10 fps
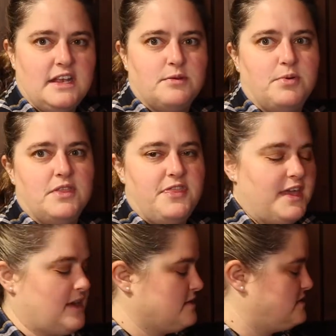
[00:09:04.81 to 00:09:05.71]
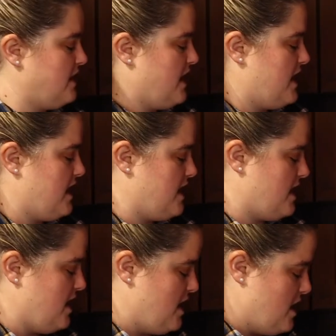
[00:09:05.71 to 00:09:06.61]
to put things
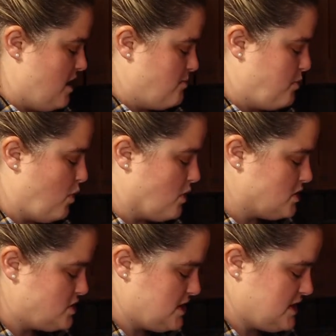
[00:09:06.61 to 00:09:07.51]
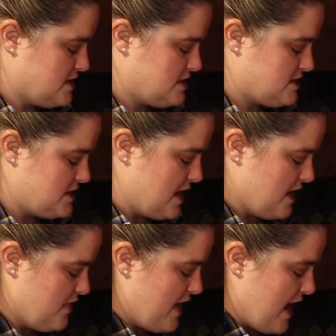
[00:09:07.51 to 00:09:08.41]
in portions
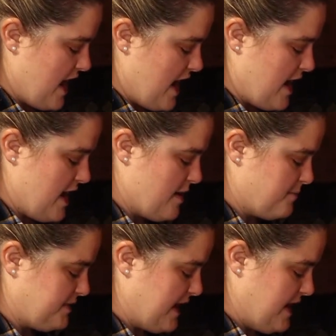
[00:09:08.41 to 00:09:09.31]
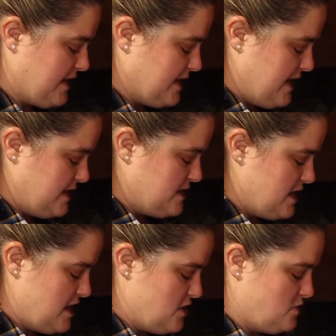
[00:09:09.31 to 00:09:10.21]
that I am likely to
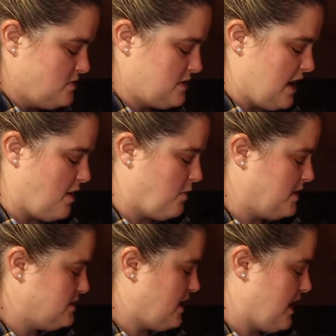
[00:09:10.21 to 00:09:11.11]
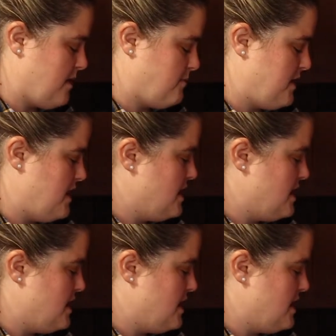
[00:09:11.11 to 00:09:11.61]
use at one time,